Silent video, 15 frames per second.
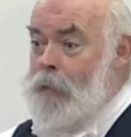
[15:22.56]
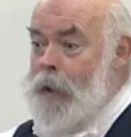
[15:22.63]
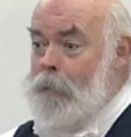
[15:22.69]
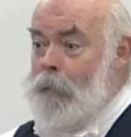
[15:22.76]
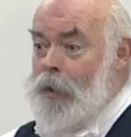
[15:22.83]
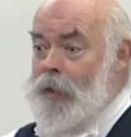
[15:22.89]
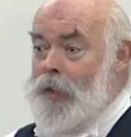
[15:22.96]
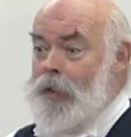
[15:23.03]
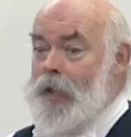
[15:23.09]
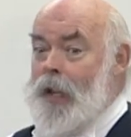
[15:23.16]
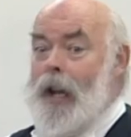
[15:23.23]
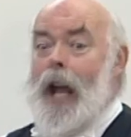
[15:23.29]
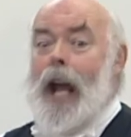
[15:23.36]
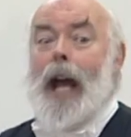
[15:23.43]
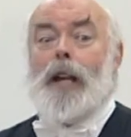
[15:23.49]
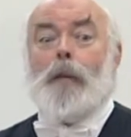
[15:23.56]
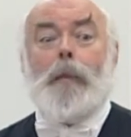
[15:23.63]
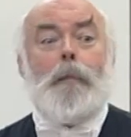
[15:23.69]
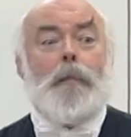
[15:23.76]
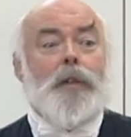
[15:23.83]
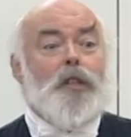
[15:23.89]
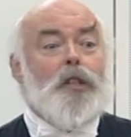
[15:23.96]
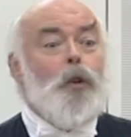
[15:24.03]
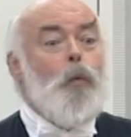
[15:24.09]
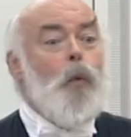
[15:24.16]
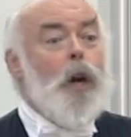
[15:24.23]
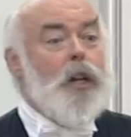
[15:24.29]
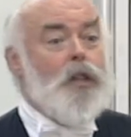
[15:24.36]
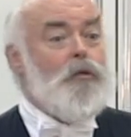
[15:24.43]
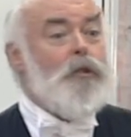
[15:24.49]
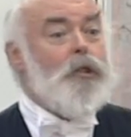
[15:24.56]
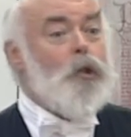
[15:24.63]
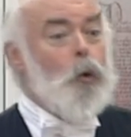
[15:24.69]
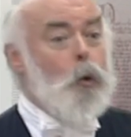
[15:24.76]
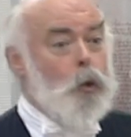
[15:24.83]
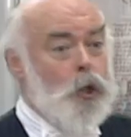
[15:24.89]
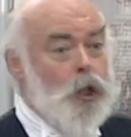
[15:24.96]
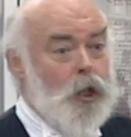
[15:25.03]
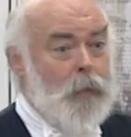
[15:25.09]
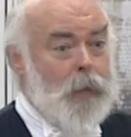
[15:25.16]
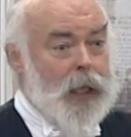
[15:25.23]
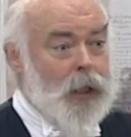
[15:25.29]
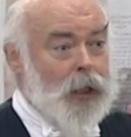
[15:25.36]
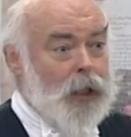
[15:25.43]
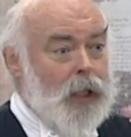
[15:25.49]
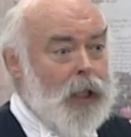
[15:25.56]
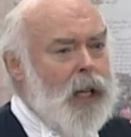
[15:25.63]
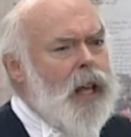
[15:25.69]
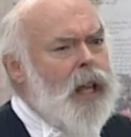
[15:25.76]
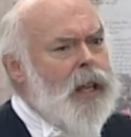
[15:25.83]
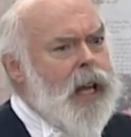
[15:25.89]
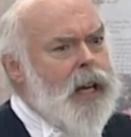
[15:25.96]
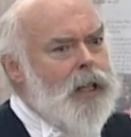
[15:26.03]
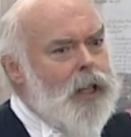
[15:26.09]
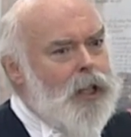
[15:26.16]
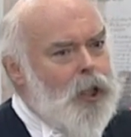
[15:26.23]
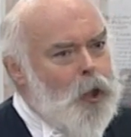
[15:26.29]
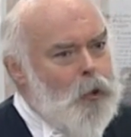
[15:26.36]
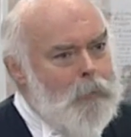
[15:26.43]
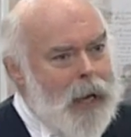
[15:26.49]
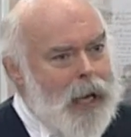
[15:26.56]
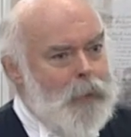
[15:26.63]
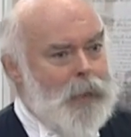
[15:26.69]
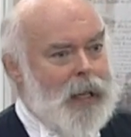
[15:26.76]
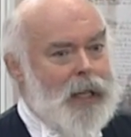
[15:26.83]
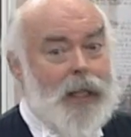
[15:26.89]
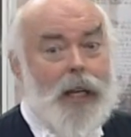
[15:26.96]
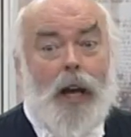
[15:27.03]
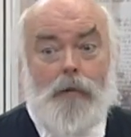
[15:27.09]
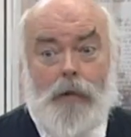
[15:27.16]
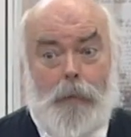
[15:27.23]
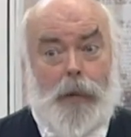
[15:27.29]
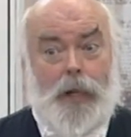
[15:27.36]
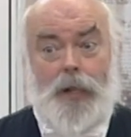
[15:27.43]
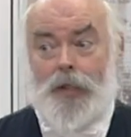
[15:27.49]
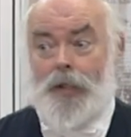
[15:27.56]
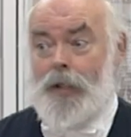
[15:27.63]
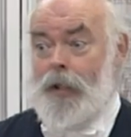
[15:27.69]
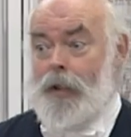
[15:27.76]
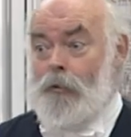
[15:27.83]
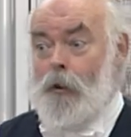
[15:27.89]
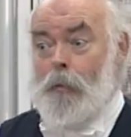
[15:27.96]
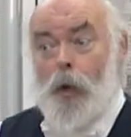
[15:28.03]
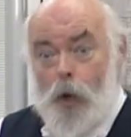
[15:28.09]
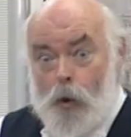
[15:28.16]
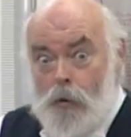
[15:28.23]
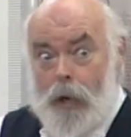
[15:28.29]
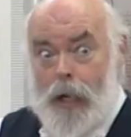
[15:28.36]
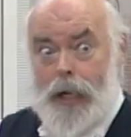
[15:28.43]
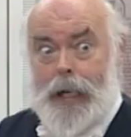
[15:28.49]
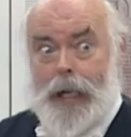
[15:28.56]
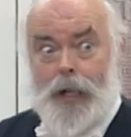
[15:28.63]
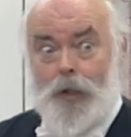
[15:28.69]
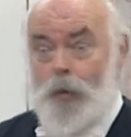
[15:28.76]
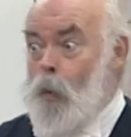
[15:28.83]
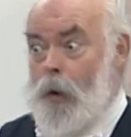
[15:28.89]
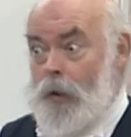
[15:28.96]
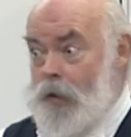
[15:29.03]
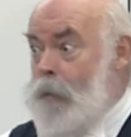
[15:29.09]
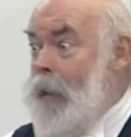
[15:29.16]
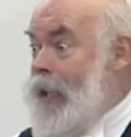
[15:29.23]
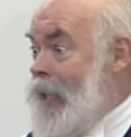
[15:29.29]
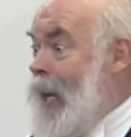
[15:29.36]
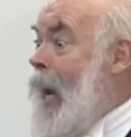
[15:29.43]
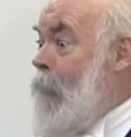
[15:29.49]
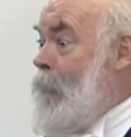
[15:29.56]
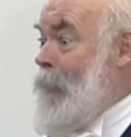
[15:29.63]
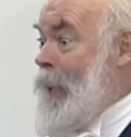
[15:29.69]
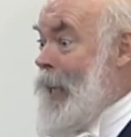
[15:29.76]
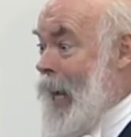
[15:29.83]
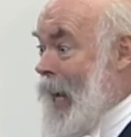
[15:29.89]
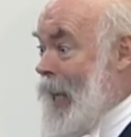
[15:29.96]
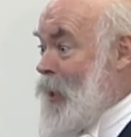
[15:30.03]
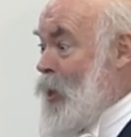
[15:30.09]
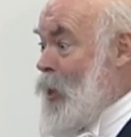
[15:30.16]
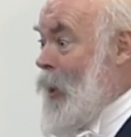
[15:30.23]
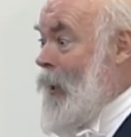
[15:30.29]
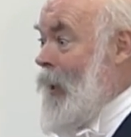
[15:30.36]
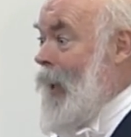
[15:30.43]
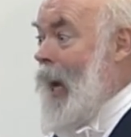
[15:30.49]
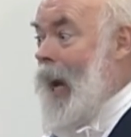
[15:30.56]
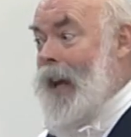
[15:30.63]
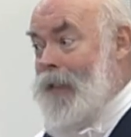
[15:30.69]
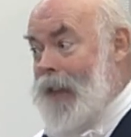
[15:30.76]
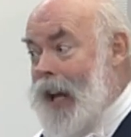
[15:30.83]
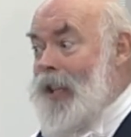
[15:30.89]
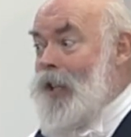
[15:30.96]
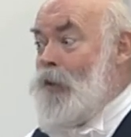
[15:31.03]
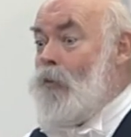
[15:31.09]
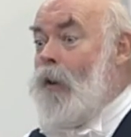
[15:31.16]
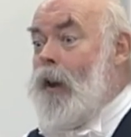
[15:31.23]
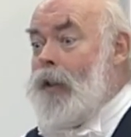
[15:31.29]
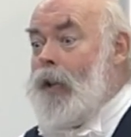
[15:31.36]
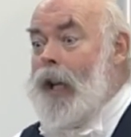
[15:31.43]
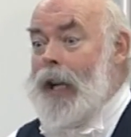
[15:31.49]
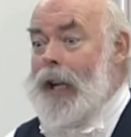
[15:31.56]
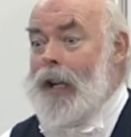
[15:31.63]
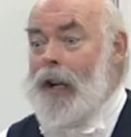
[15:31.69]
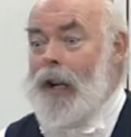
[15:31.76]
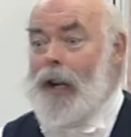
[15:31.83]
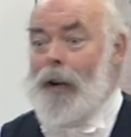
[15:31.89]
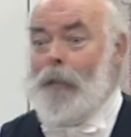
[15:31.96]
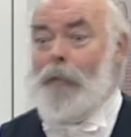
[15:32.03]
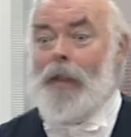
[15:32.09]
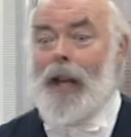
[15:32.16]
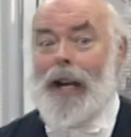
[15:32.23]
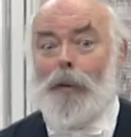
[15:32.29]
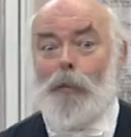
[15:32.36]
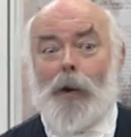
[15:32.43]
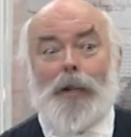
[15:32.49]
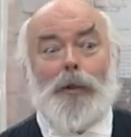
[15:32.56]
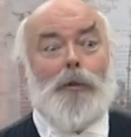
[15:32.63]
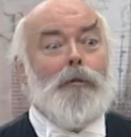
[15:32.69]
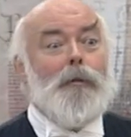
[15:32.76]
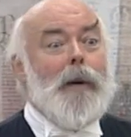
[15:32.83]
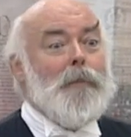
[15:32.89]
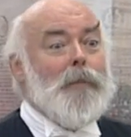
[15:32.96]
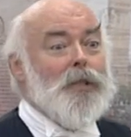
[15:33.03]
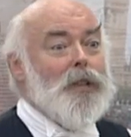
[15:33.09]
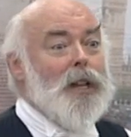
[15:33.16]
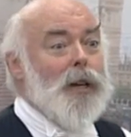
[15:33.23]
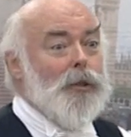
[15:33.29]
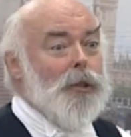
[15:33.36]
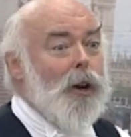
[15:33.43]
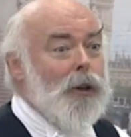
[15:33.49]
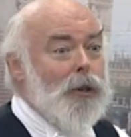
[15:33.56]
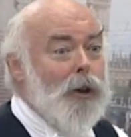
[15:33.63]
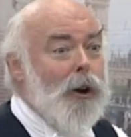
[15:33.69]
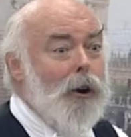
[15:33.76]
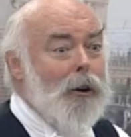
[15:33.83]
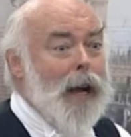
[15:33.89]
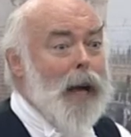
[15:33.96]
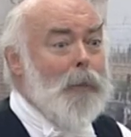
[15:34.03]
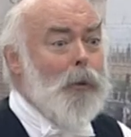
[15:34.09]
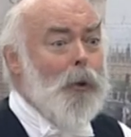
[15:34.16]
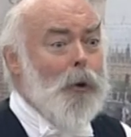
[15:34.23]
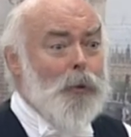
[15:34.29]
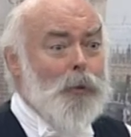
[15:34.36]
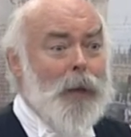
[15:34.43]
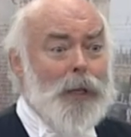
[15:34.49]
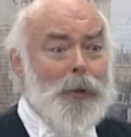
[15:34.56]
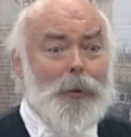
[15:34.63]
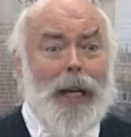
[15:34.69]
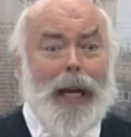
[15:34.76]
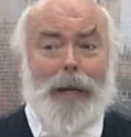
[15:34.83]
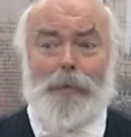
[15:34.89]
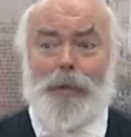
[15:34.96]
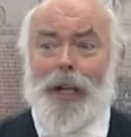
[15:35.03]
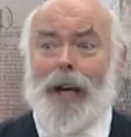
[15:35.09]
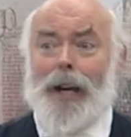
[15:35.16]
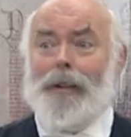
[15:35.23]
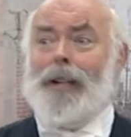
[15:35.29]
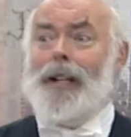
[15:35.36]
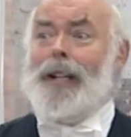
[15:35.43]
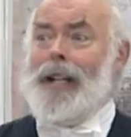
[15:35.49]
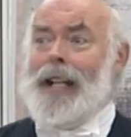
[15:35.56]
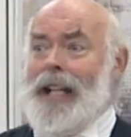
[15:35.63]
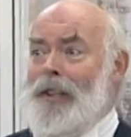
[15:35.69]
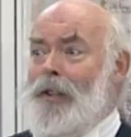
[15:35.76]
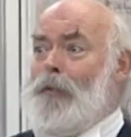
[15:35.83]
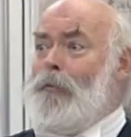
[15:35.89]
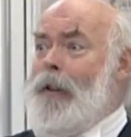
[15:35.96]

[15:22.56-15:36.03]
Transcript: amendments and amendments to words restored to the bill, then you may be the only person in the room who really knows what's meant to happen next. And that is rather like um, anyone who remembers the old Hong Kong airport where you came down in the